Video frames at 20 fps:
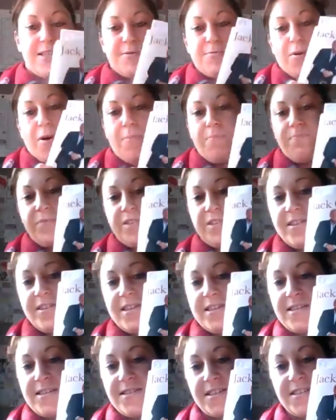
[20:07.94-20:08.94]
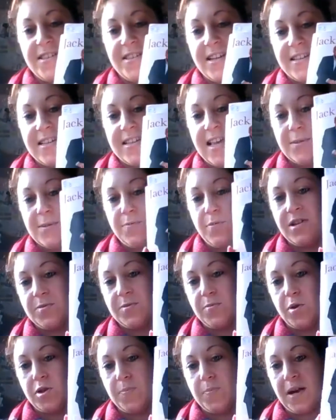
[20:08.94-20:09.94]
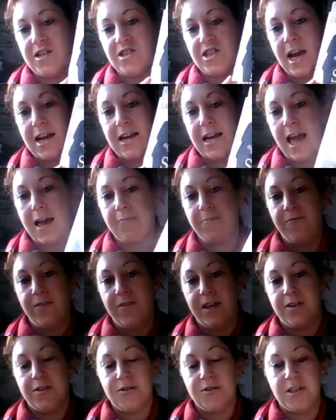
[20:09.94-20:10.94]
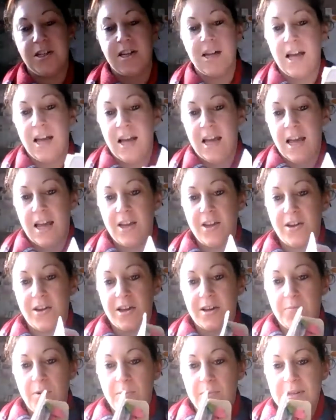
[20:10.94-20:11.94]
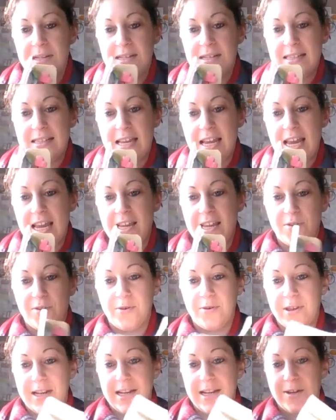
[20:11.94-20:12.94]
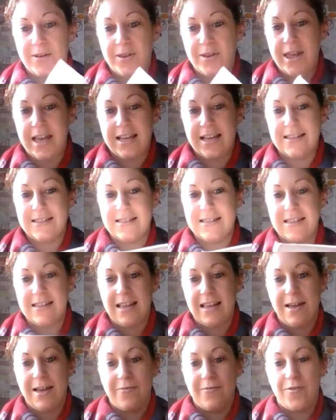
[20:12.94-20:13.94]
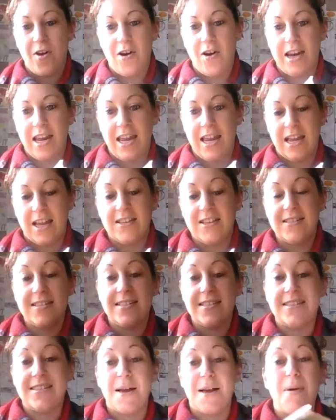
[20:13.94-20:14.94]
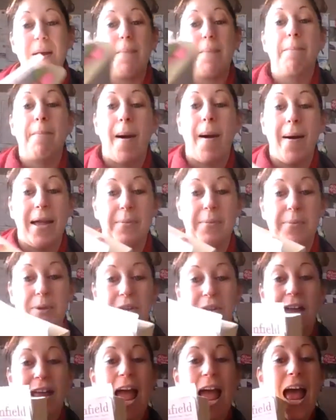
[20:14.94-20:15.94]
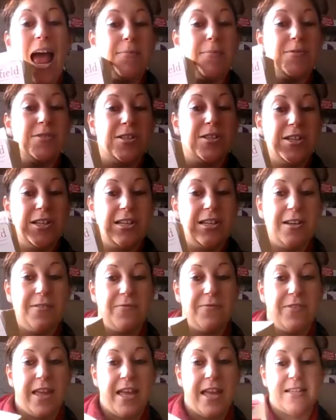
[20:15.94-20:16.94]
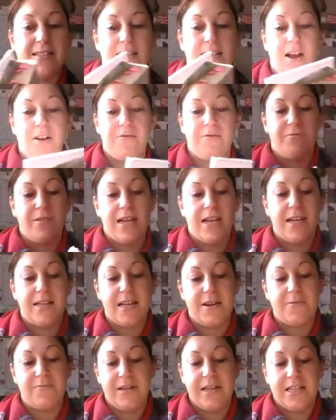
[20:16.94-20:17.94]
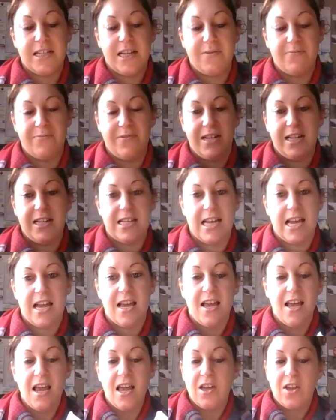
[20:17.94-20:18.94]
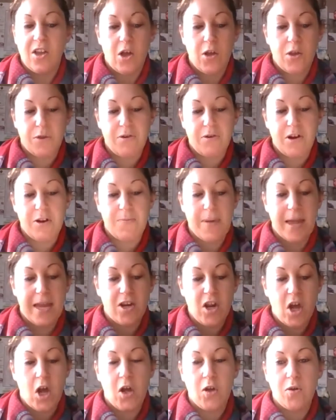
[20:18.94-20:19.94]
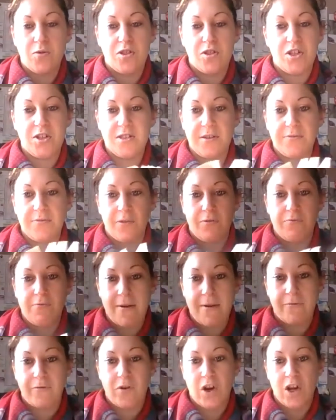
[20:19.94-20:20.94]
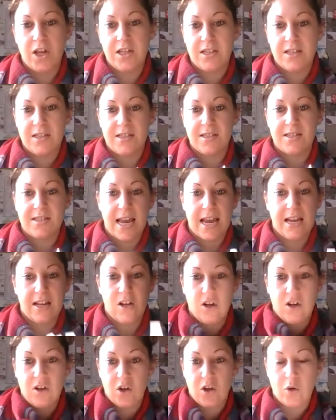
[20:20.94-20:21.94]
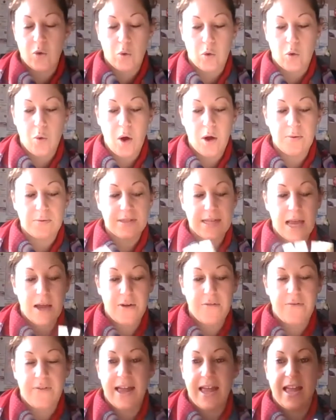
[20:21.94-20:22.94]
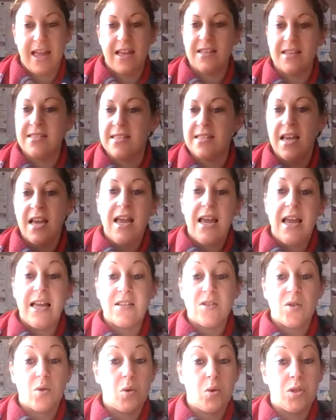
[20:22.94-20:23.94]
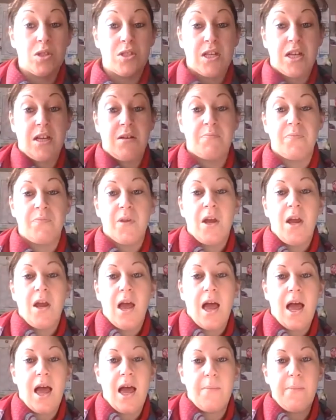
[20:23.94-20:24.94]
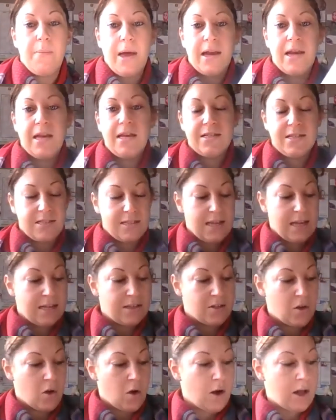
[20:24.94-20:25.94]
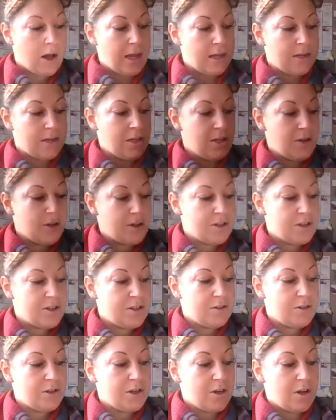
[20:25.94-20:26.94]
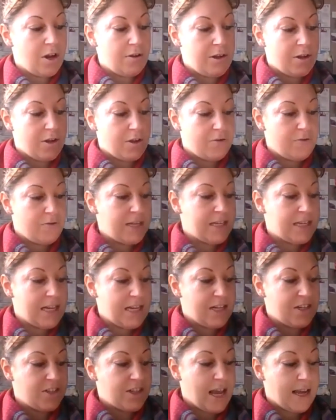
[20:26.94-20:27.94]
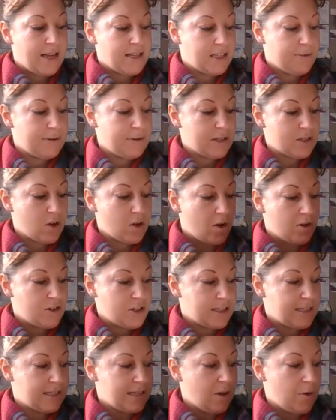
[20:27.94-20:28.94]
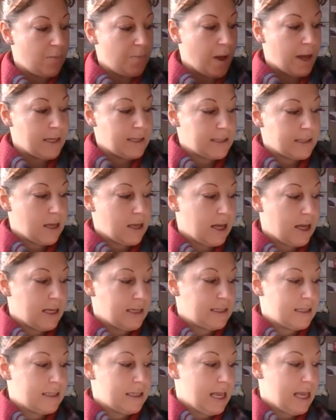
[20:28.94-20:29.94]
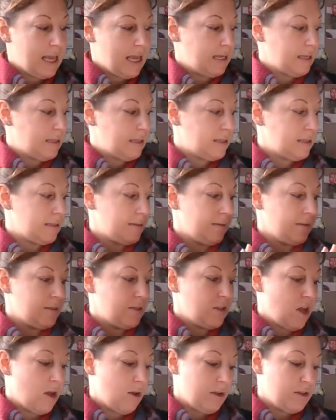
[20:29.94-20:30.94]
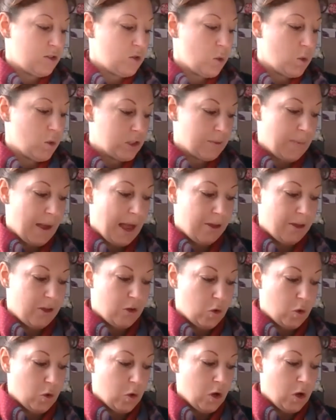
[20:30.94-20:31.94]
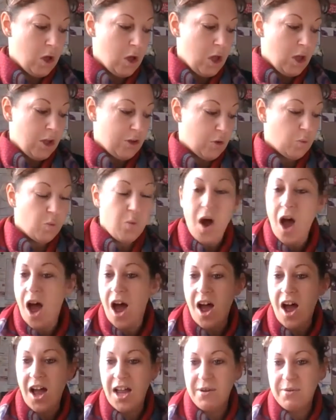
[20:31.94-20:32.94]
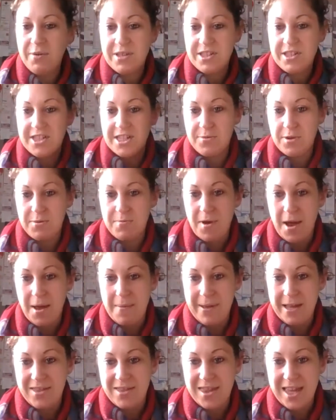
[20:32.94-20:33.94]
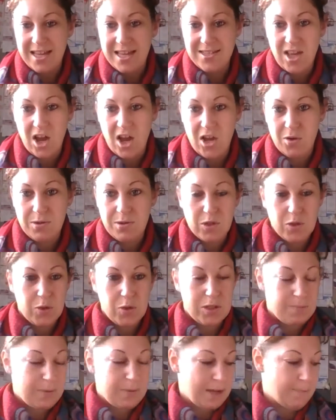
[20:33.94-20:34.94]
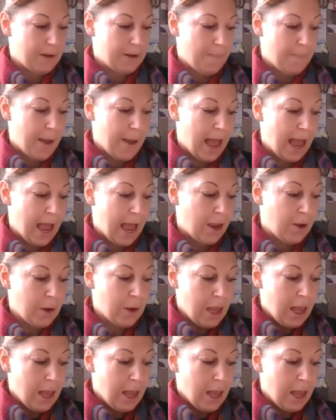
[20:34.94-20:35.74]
one. So this is the Success Principles by Jack Canfield. You can probably see all the little things I've got in here, because this is like my Bible. I absolutely love this. I read it and read it and read it, go through, make notes, use it for reference, take cool quotes out of it. It's awesome. And it's got, you could read it each day, so it's got just little bite-sized things. So it talks about your why, which is one of my big things that I always talk to people about,